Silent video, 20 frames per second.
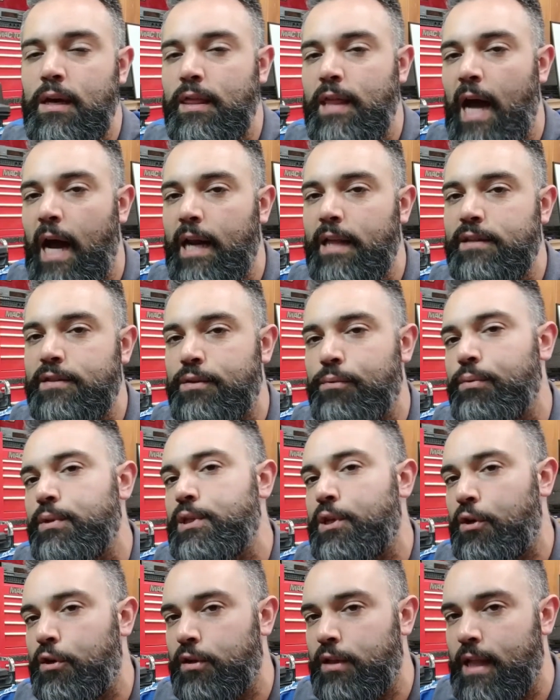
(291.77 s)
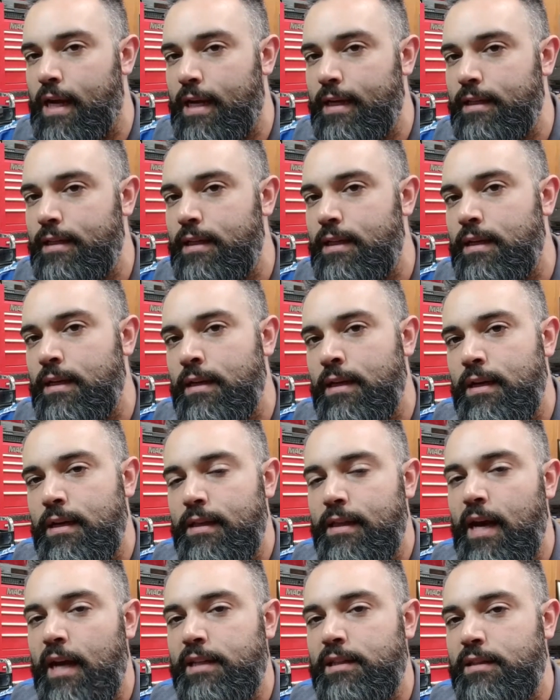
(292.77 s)
That is the return line.
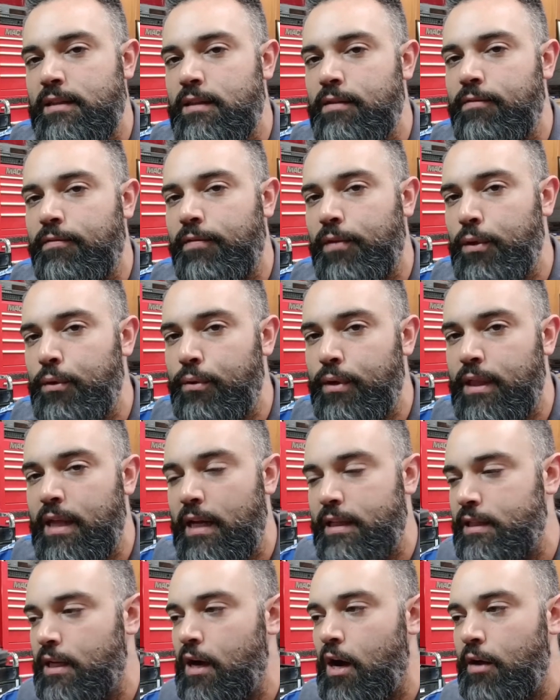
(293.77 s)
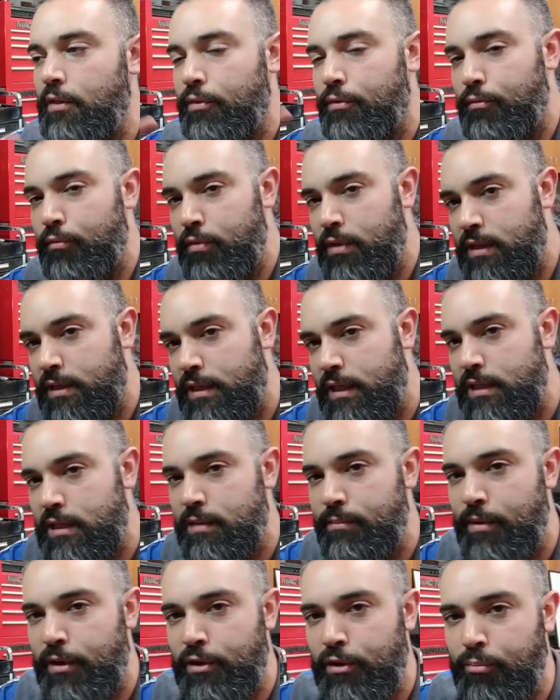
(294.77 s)
That's the fluid that's gone through the
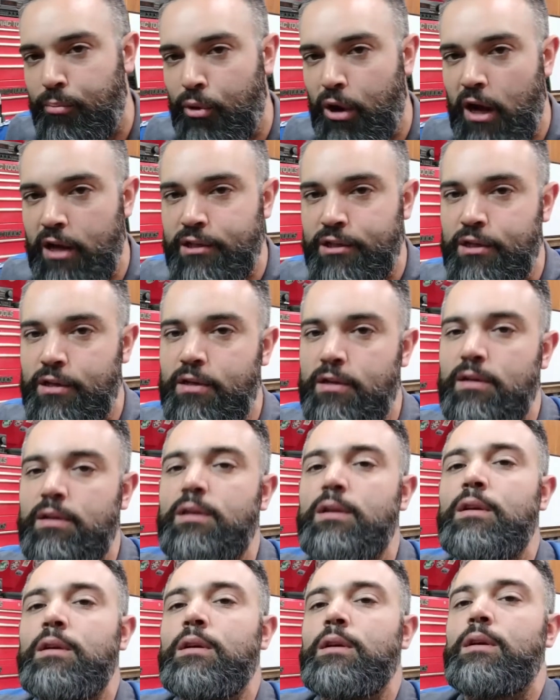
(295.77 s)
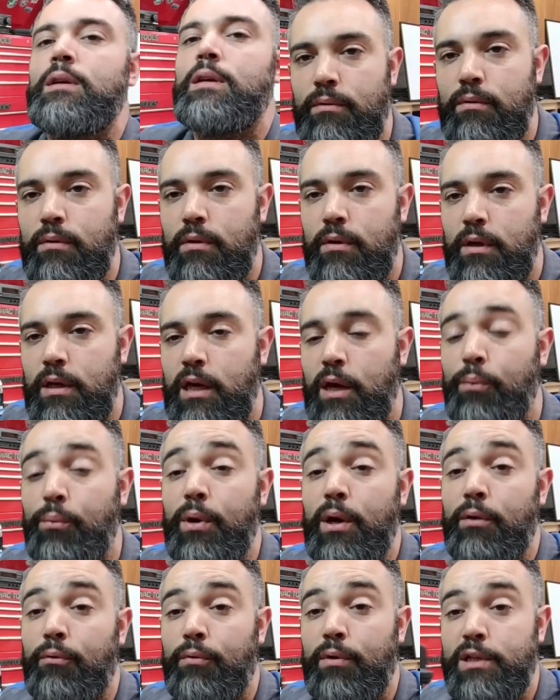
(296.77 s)
system under pressure, and
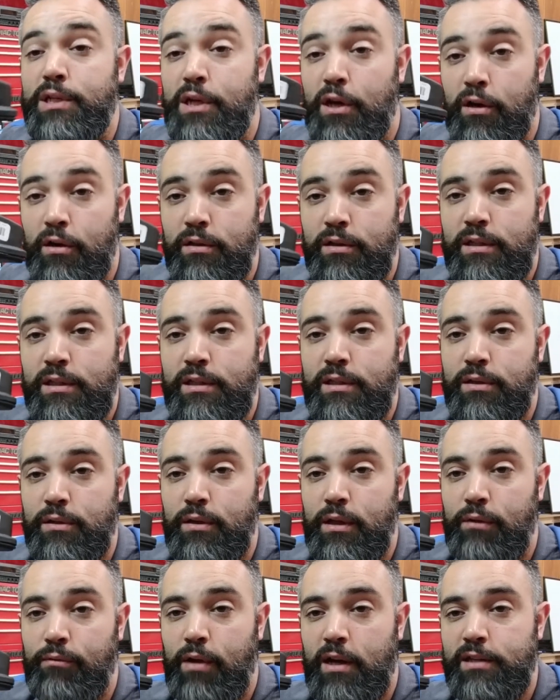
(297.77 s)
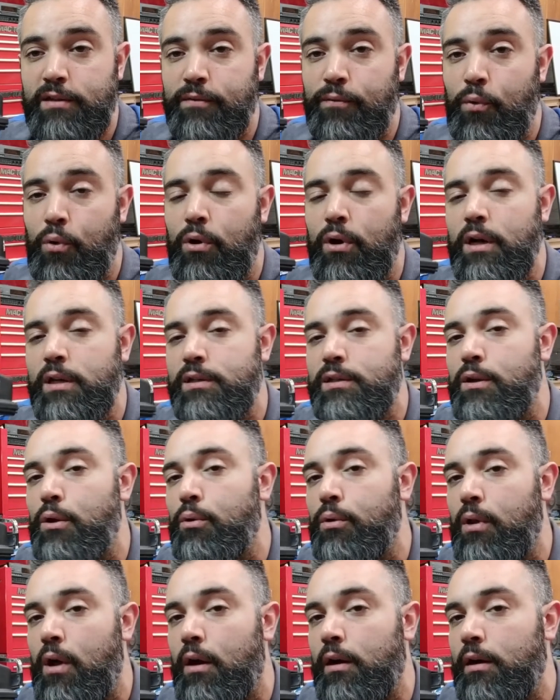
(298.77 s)
when it returns to the reservoir is no
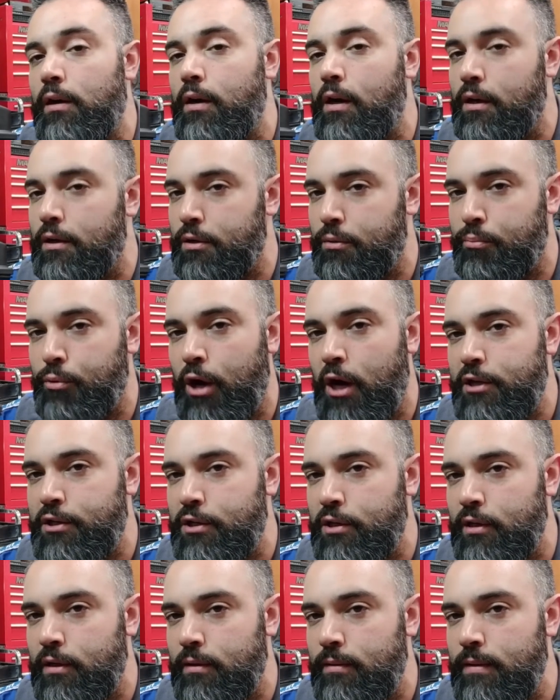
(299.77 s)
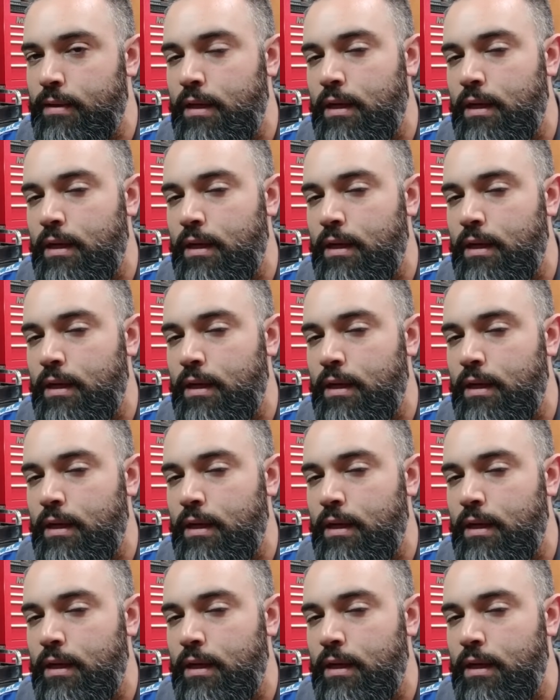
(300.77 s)
longer under pressure.